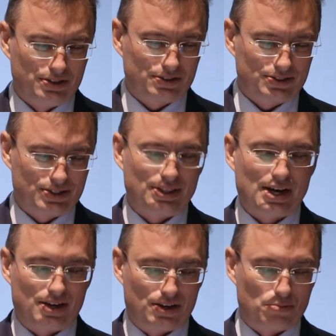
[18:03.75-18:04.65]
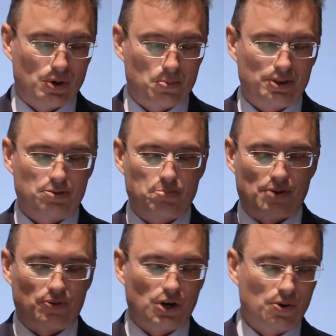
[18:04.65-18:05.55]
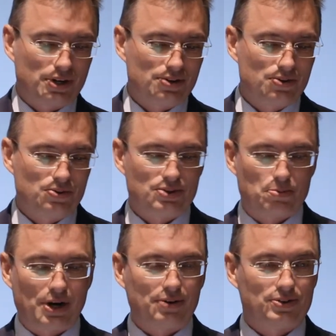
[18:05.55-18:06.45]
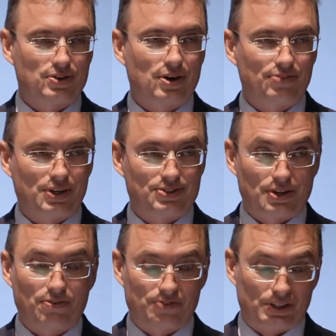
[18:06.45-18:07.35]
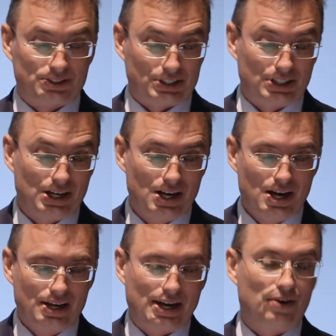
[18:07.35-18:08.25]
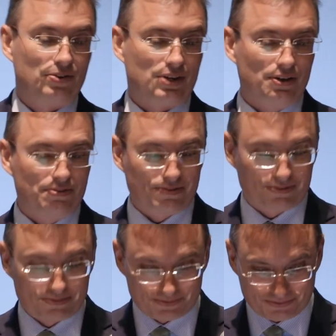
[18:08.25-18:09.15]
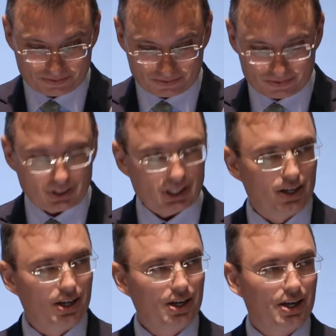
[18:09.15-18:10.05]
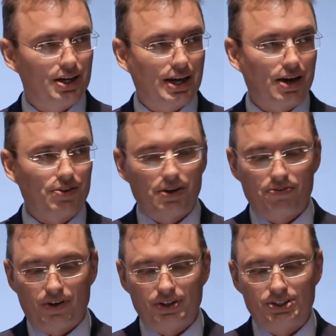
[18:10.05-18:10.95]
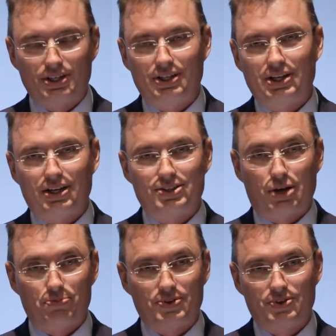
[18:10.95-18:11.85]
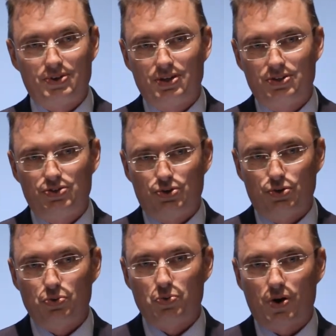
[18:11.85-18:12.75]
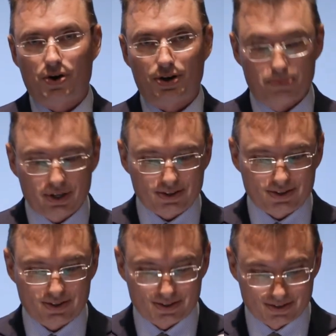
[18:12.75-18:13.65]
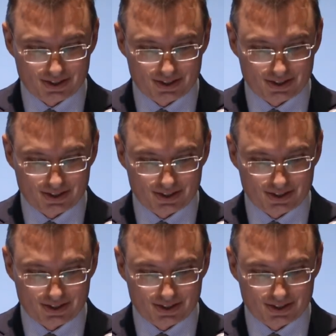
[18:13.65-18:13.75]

You'll see that in a moment, but we're going to use the Microsoft Excel function, countif. And the countif function accepts two arguments.